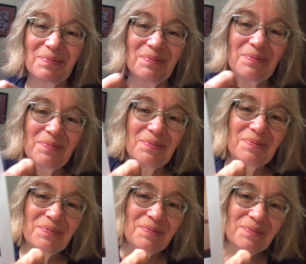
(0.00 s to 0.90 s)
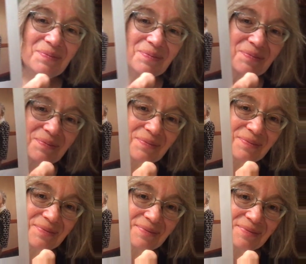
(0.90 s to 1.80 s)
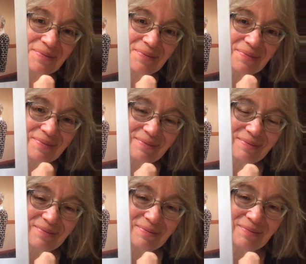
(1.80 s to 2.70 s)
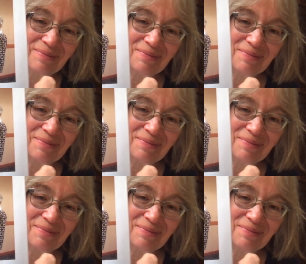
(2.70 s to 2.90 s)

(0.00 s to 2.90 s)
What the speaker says: (no one is talking)